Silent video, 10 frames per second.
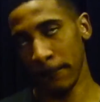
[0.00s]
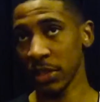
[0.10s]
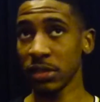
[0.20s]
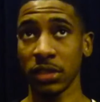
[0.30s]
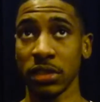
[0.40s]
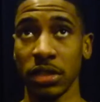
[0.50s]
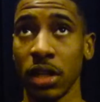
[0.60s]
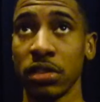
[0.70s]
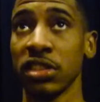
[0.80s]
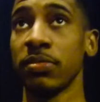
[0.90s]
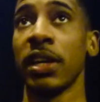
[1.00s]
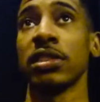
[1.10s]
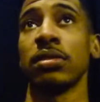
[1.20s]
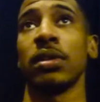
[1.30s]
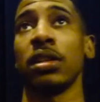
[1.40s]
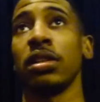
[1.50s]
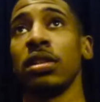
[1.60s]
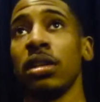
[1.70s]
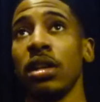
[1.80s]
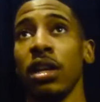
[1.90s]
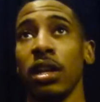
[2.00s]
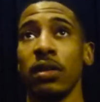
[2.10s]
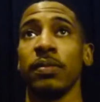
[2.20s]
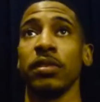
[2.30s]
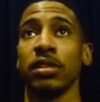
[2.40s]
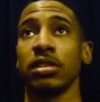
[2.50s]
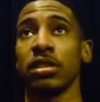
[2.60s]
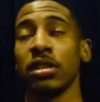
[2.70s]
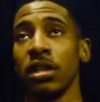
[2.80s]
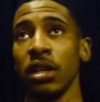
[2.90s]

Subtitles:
It's all just basketball. At the end of the day, pretty sure.